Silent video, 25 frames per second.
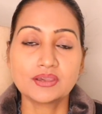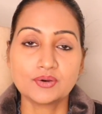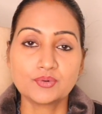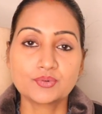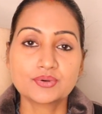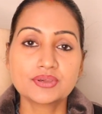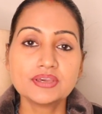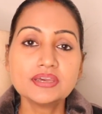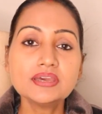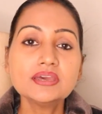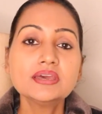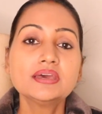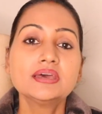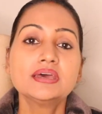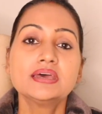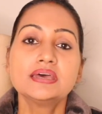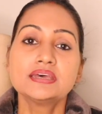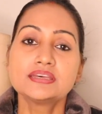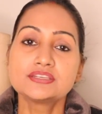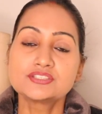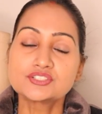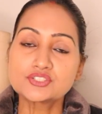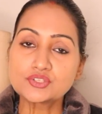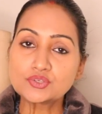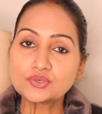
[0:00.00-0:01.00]
Okay,
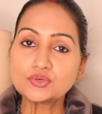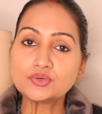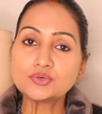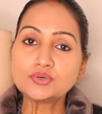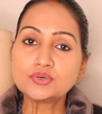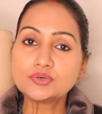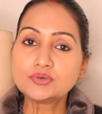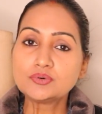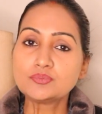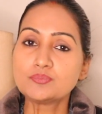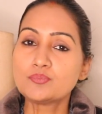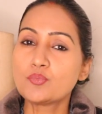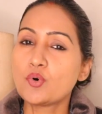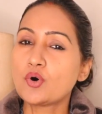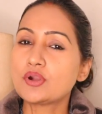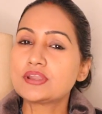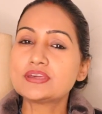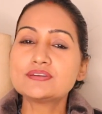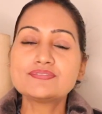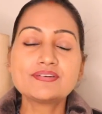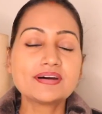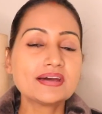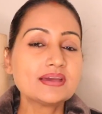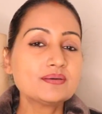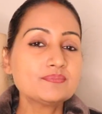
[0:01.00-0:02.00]
so
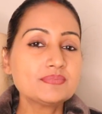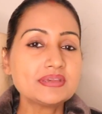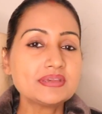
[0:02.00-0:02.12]
modify